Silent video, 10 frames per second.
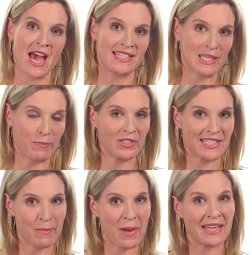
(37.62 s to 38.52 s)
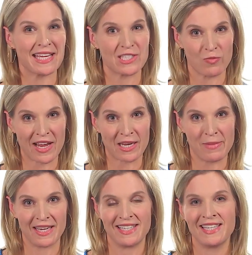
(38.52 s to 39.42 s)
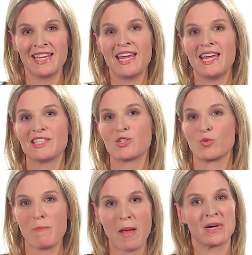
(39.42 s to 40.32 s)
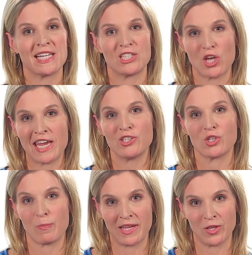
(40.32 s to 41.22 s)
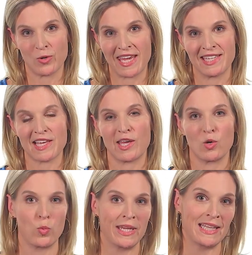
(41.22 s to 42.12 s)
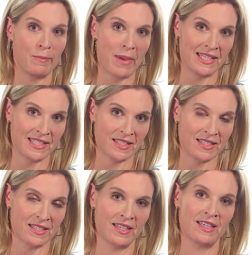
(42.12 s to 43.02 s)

a simple tip I like to recommend is to remember to change your pillowcase on a weekly basis.